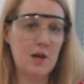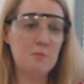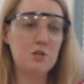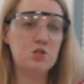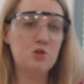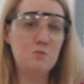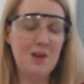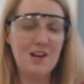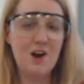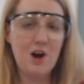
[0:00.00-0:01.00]
That means you
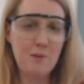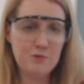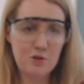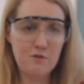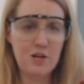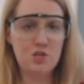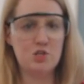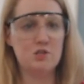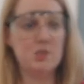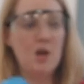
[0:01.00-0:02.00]
made
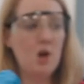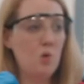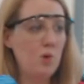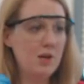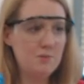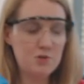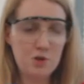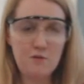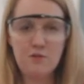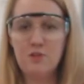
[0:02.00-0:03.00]
observations. We
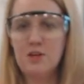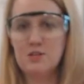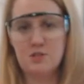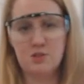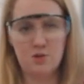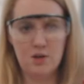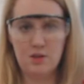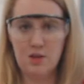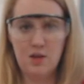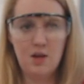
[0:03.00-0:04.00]
observed this
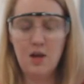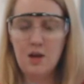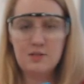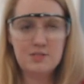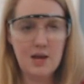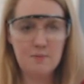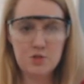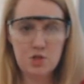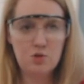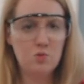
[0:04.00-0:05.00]
during the step
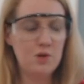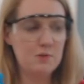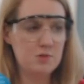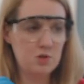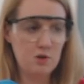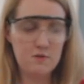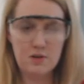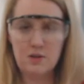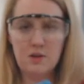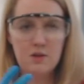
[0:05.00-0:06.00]
2. We
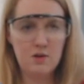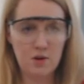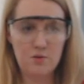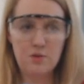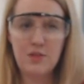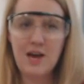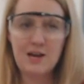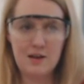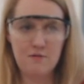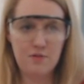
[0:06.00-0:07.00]
observed,
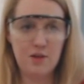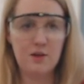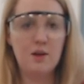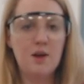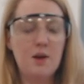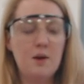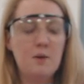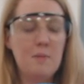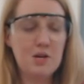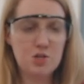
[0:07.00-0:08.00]
that kind of thing.
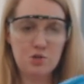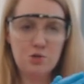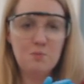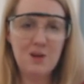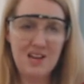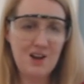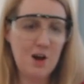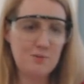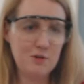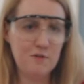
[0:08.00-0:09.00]
Make sure you make
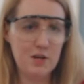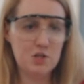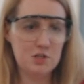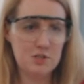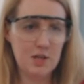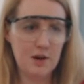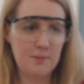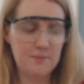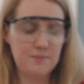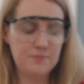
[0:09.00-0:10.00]
observations there.